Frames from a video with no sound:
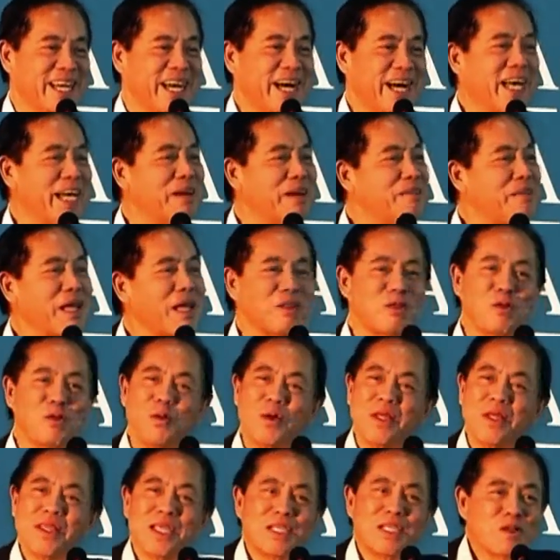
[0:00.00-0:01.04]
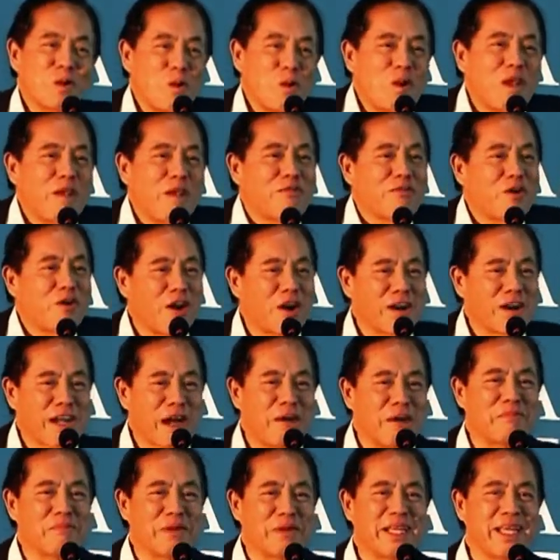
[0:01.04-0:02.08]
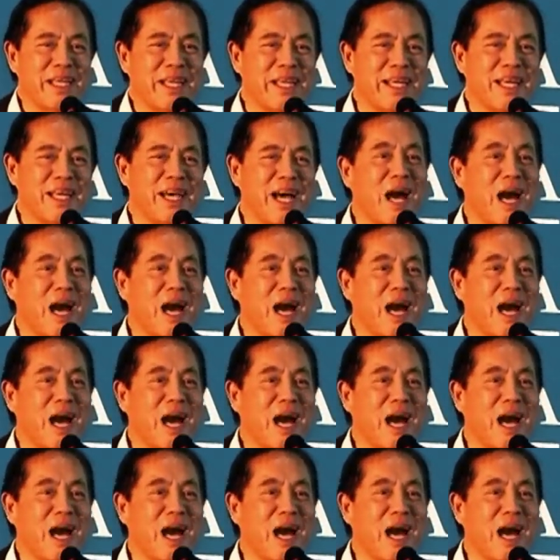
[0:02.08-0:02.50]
I am not doing this only for our company.